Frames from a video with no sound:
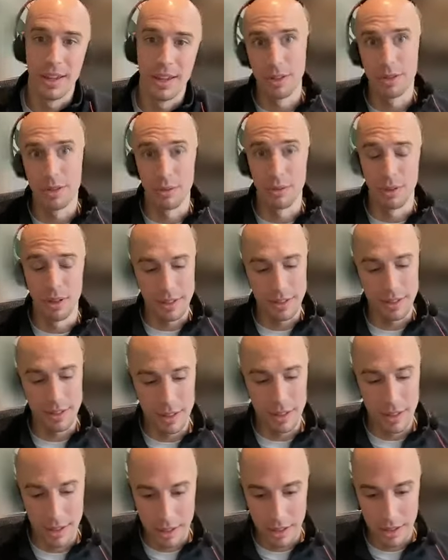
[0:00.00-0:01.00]
So let's
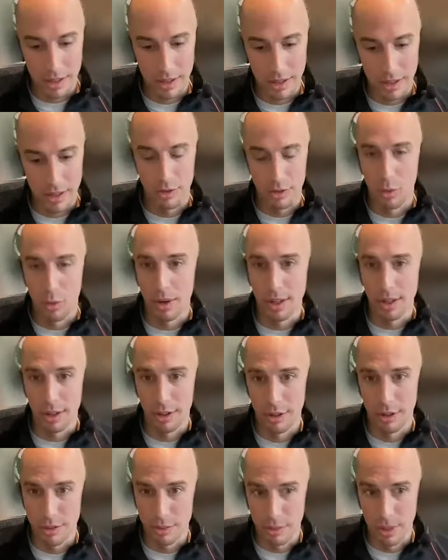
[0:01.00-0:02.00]
say 20
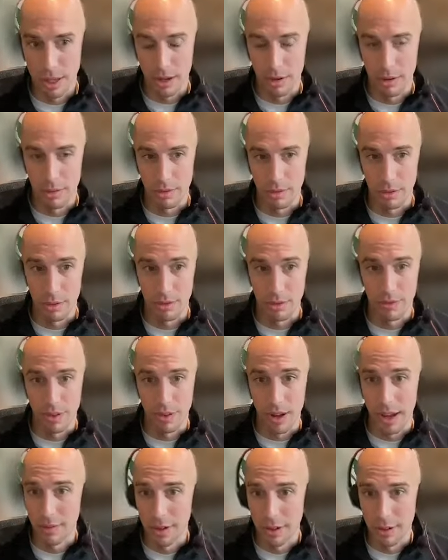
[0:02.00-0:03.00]
years from now, or
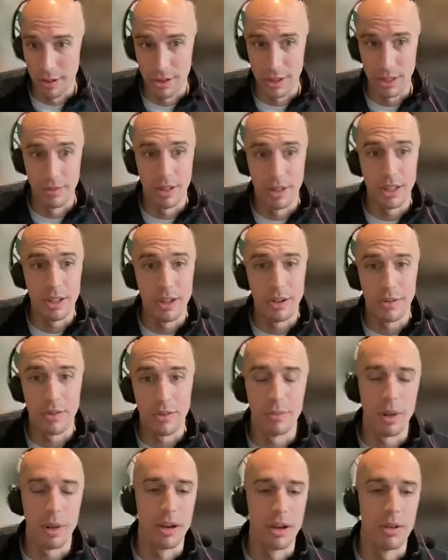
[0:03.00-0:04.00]
5 years, even a year
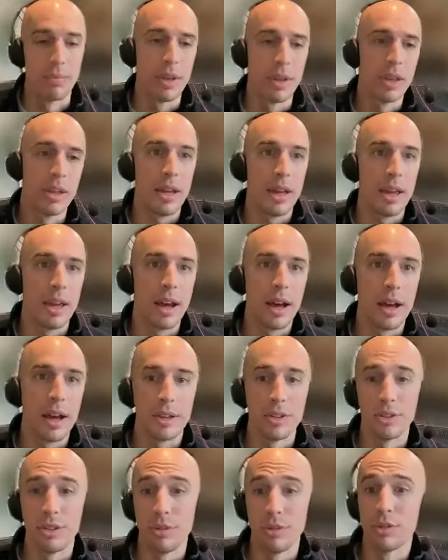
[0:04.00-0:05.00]
from now, AI
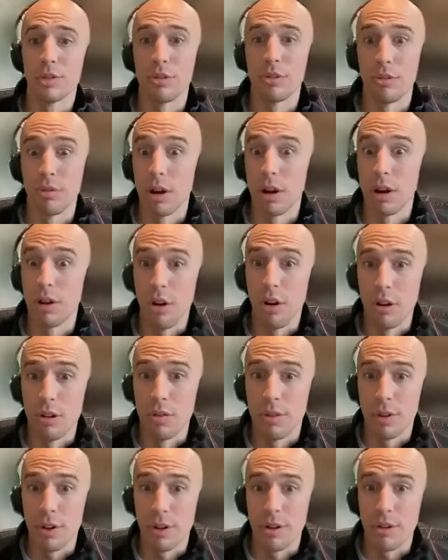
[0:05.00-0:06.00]
is used to run all
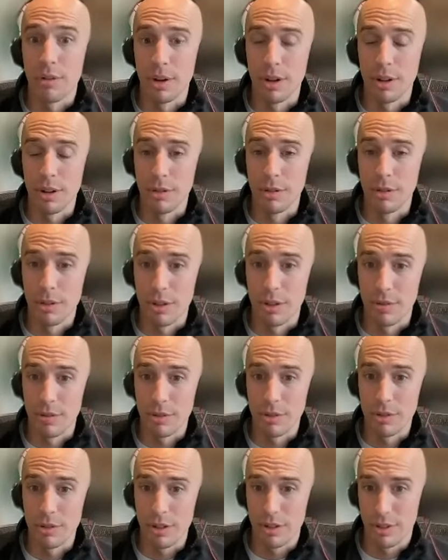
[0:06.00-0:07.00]
of our critical
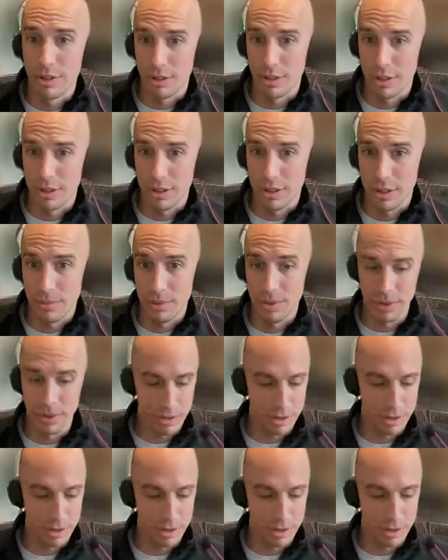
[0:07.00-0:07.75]
infrastructure systems.